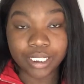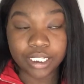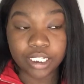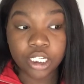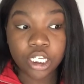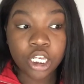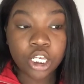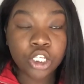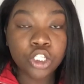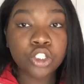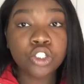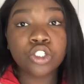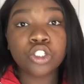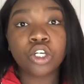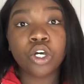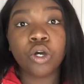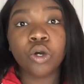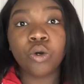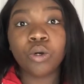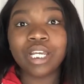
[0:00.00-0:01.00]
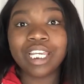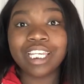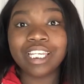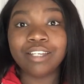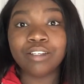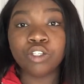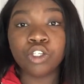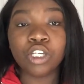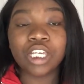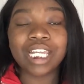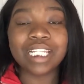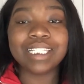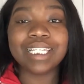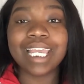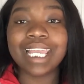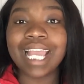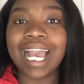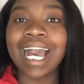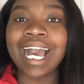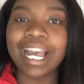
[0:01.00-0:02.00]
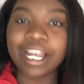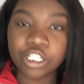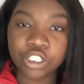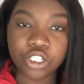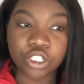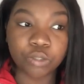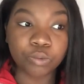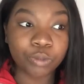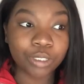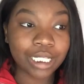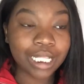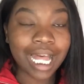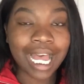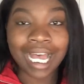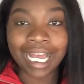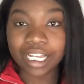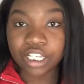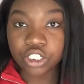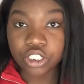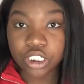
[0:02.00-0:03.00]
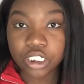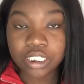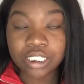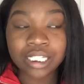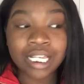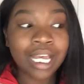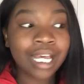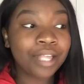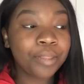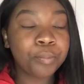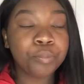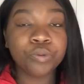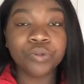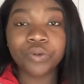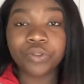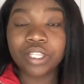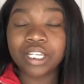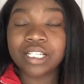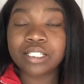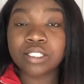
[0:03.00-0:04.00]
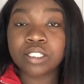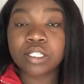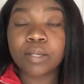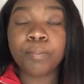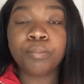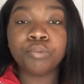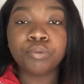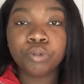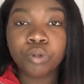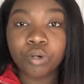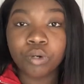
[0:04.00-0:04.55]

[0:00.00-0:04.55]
it. So you can take action, real actions. Protesting